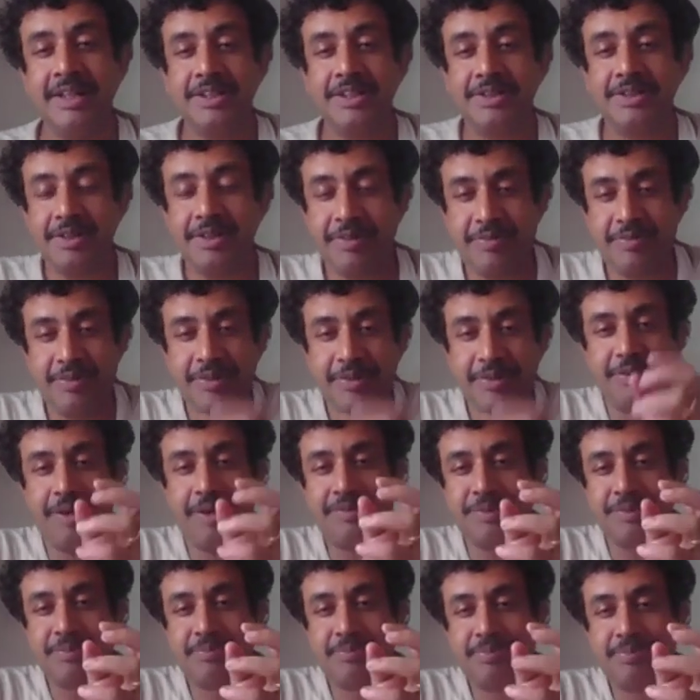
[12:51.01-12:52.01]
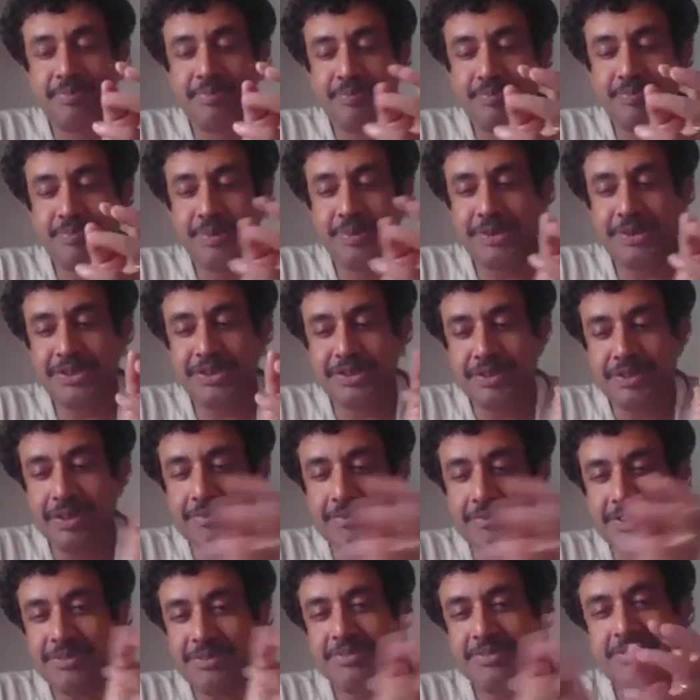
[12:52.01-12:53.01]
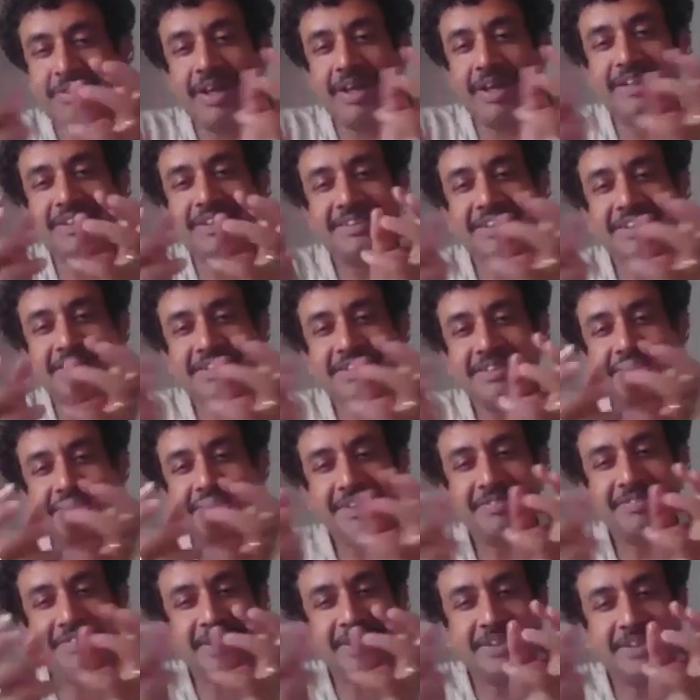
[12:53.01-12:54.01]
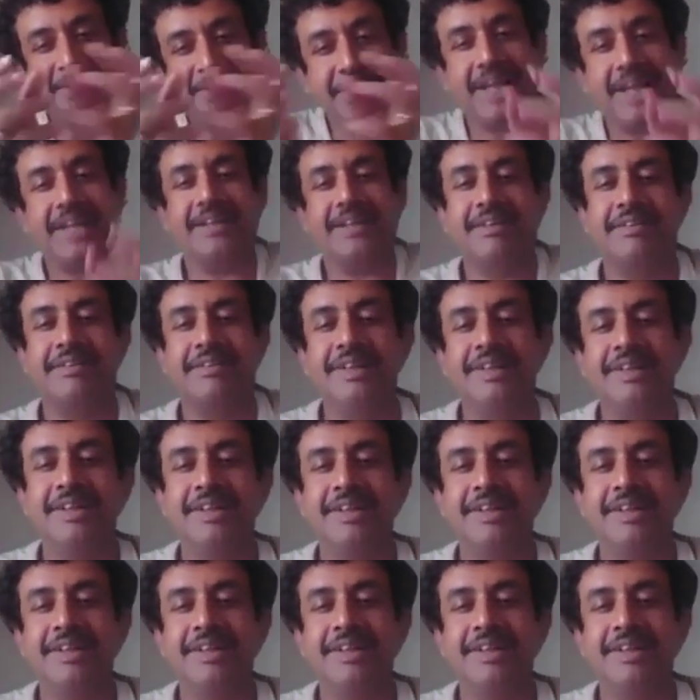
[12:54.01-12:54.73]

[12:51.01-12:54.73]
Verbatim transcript: So if you, you have to put Sulava Sutra and Taittiriya Samhita together